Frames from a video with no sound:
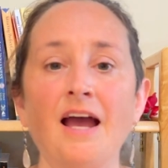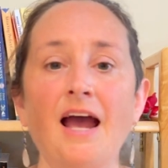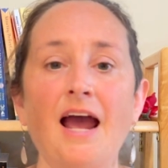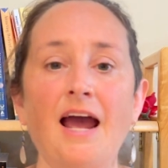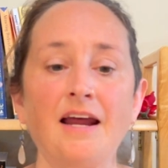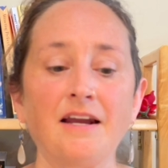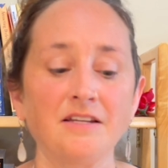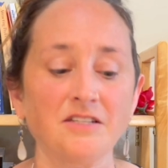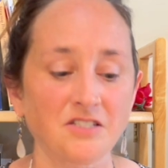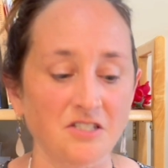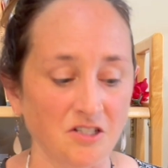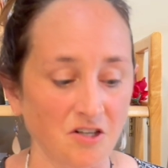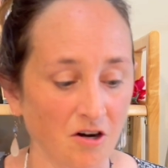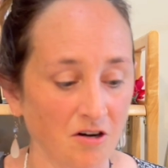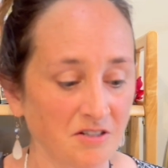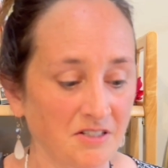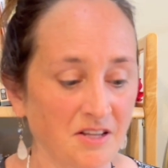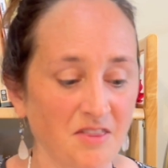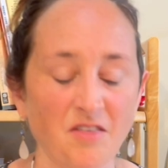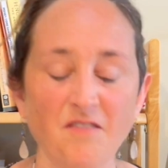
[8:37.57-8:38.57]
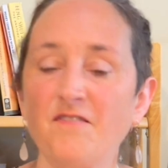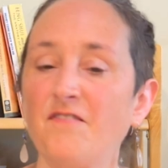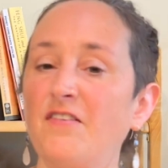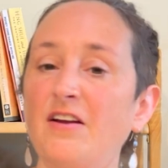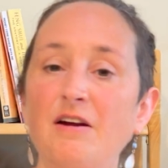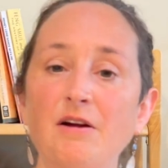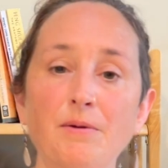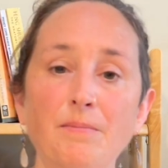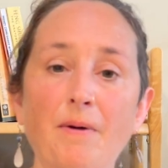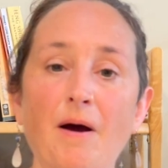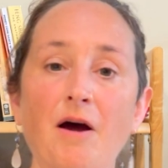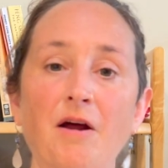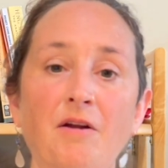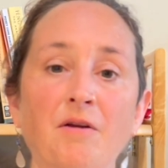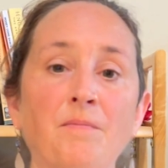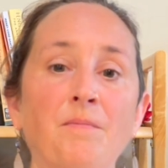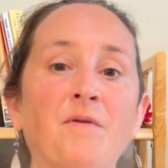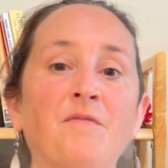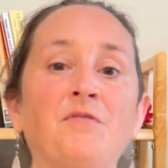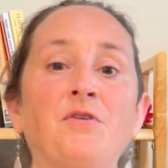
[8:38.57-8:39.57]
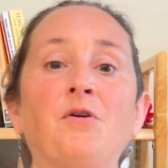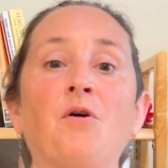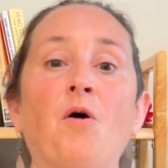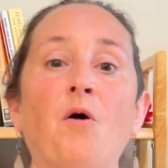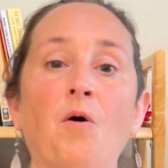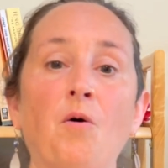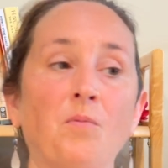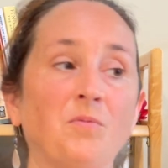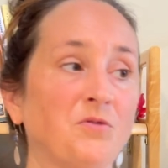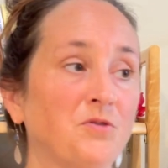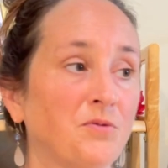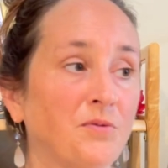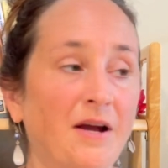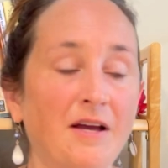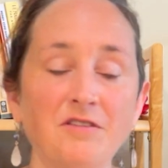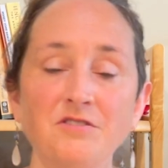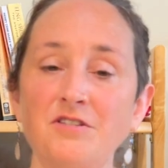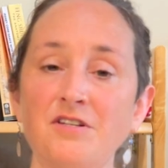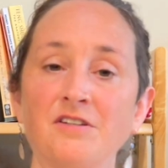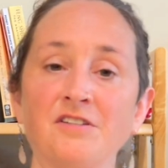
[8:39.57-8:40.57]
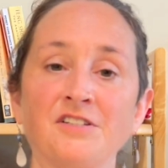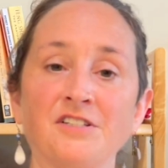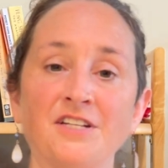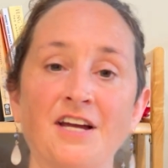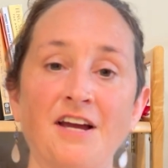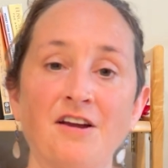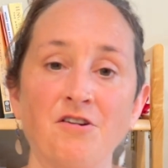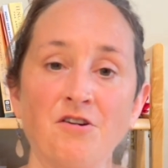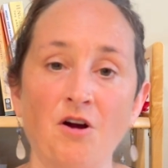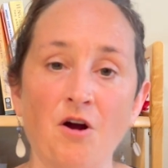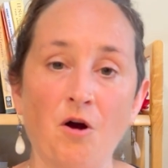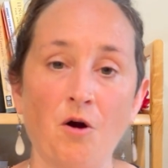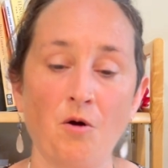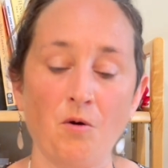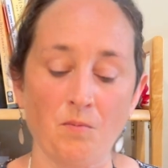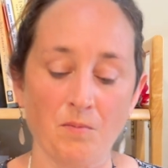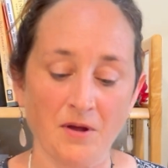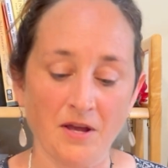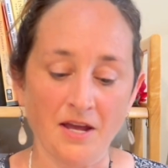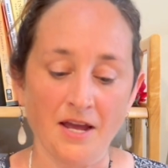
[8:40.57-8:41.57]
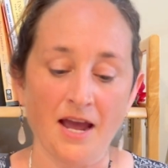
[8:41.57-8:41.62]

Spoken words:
and it starts at the very bottom of your home, surrounds your entire home,